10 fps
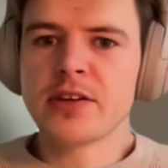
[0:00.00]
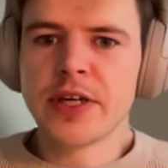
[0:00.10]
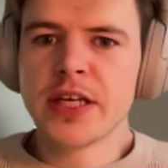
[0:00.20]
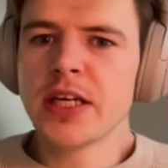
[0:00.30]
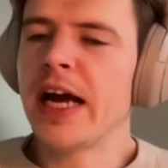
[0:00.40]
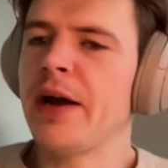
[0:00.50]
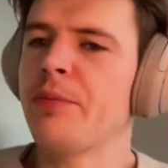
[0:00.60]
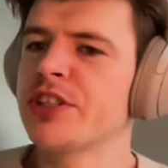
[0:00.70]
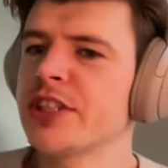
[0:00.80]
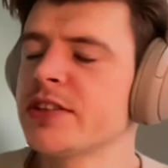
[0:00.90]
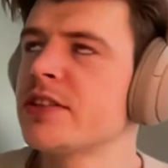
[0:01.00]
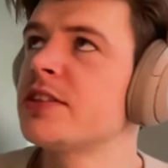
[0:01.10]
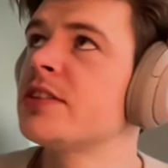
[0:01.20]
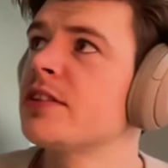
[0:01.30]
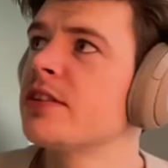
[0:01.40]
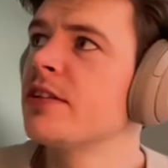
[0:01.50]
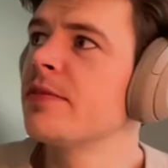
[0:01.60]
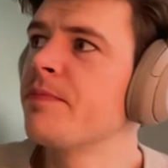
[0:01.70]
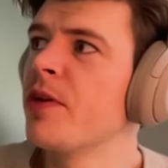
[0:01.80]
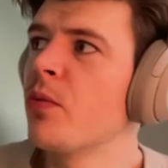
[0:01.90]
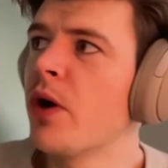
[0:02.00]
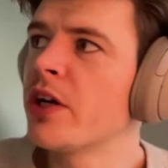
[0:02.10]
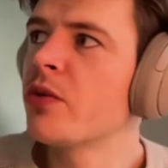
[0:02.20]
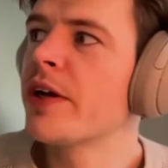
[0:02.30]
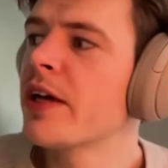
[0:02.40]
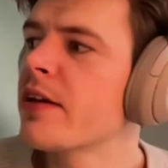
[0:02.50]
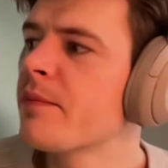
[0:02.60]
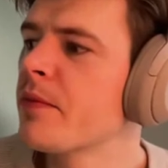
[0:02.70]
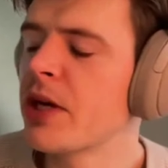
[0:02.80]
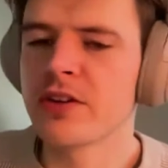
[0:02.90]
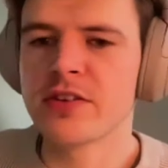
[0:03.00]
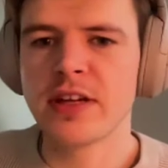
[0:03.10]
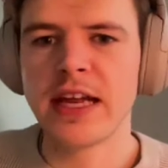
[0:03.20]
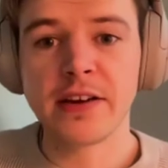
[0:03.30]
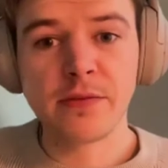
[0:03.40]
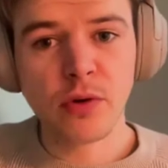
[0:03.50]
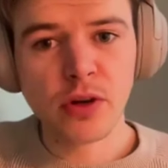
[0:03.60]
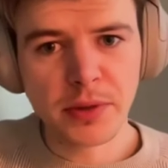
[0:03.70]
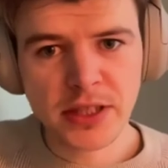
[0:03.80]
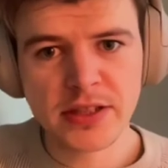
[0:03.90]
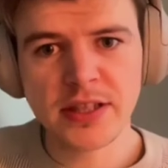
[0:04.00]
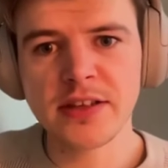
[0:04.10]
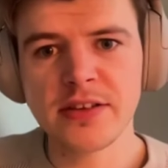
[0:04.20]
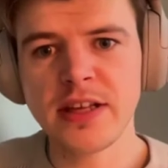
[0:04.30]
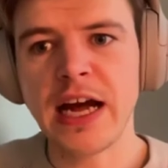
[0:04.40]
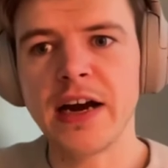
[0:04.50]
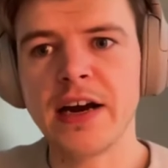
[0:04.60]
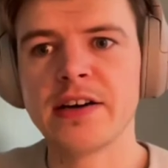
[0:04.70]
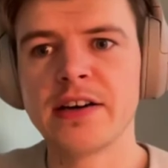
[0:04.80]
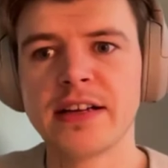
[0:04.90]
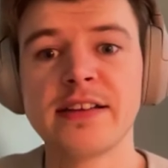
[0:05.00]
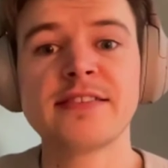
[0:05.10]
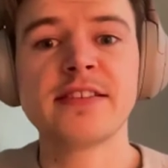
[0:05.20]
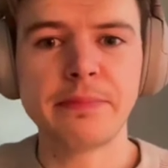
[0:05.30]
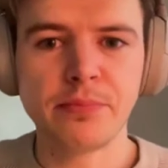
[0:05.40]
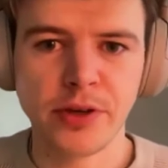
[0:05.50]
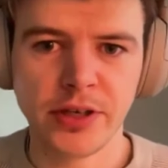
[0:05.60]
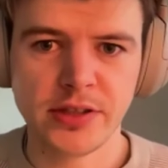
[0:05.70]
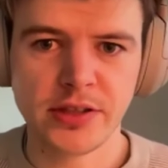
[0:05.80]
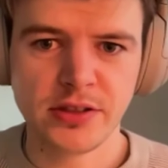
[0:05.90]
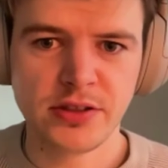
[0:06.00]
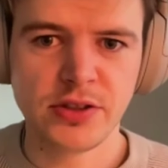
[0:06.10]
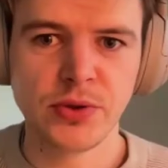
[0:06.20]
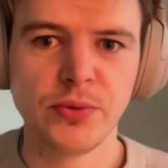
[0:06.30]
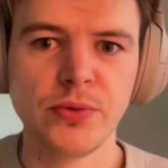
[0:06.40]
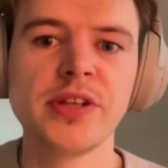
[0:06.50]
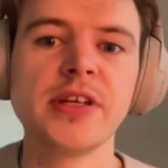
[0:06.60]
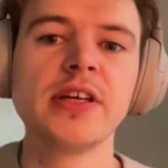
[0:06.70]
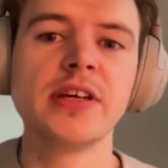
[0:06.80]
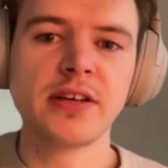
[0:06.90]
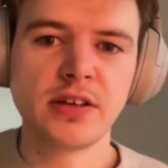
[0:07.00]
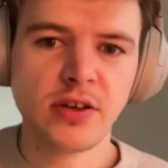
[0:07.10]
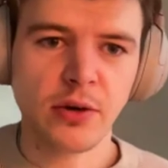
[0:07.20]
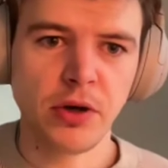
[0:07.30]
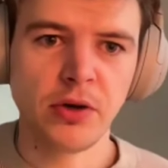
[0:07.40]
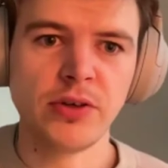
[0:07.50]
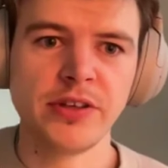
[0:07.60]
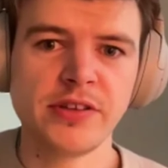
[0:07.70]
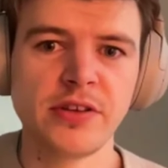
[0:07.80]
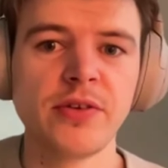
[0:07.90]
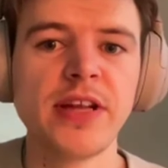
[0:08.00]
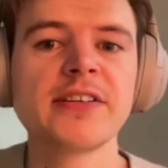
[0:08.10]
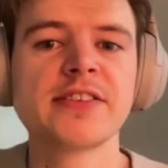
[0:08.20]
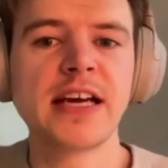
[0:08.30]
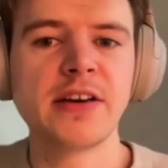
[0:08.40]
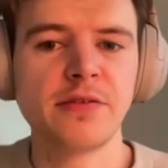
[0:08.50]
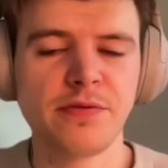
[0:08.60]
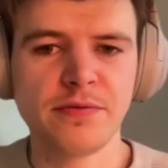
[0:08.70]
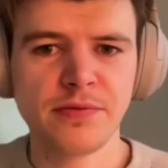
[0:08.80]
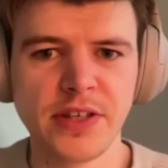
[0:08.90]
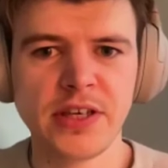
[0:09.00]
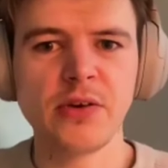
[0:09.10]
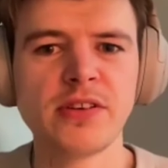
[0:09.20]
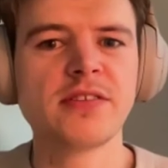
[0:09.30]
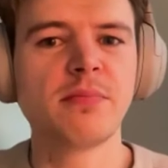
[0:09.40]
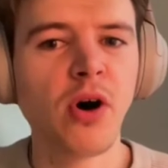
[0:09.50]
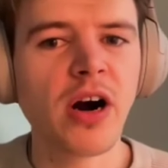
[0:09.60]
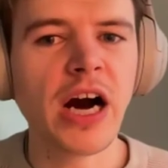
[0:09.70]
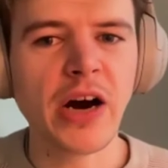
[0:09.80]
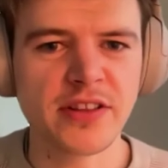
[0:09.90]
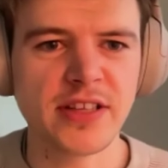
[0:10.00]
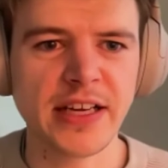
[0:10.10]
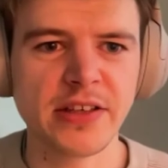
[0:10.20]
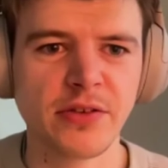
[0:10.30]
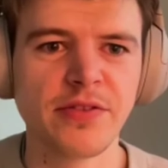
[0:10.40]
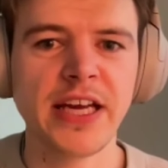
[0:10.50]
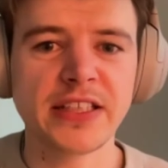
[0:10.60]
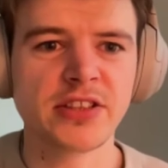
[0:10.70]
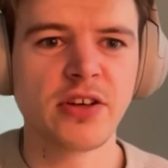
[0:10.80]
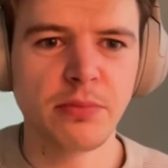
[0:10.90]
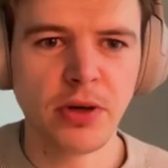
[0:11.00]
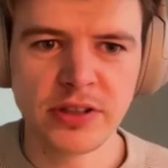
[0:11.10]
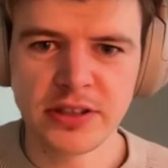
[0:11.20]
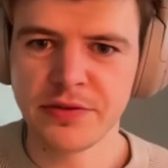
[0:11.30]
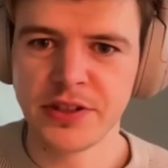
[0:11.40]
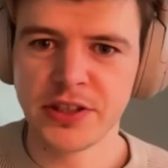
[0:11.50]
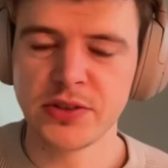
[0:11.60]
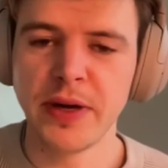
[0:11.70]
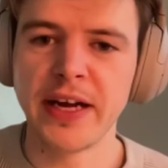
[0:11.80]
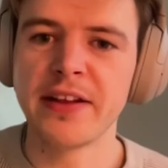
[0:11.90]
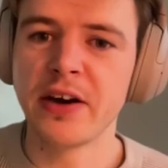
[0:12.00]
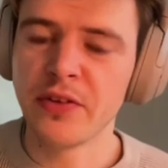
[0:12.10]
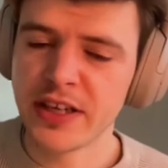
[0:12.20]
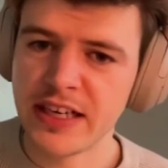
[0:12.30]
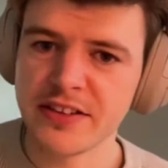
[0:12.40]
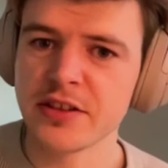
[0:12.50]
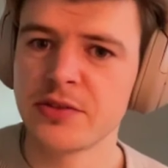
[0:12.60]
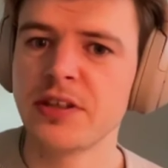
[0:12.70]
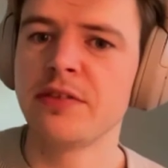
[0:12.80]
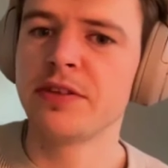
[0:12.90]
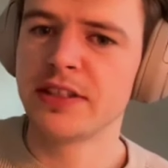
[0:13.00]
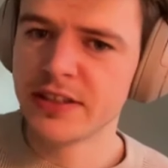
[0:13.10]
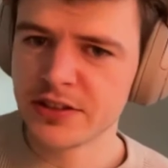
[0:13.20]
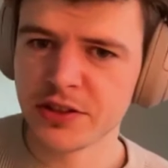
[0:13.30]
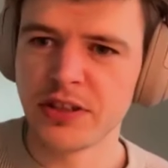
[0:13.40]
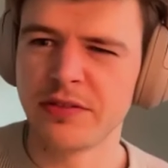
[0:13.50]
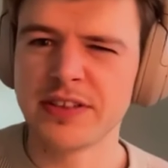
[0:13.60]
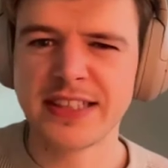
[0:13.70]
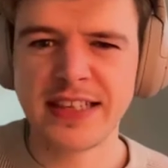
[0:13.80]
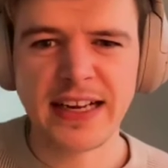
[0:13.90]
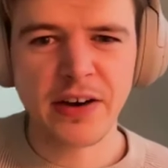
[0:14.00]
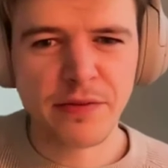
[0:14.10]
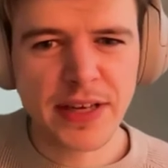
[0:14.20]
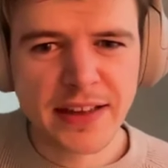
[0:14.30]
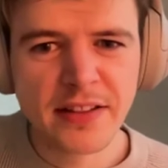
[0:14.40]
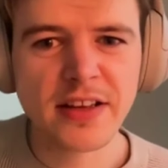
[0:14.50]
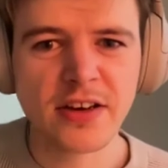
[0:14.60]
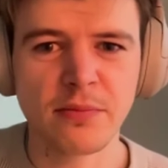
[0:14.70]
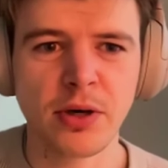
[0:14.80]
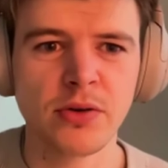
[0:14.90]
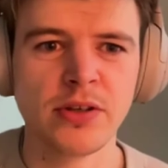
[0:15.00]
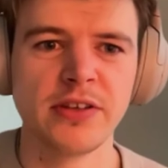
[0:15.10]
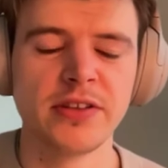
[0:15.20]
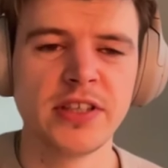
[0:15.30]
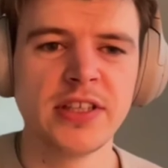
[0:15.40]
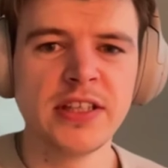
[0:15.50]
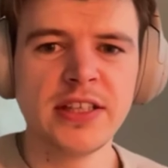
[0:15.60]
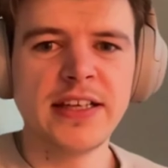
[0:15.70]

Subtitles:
I agree. I was just wondering because like vulnerabilities are separate to the components. So there's kind of, it's more outside of the actual component definition, where now the class security level and this security level is kind of in the component.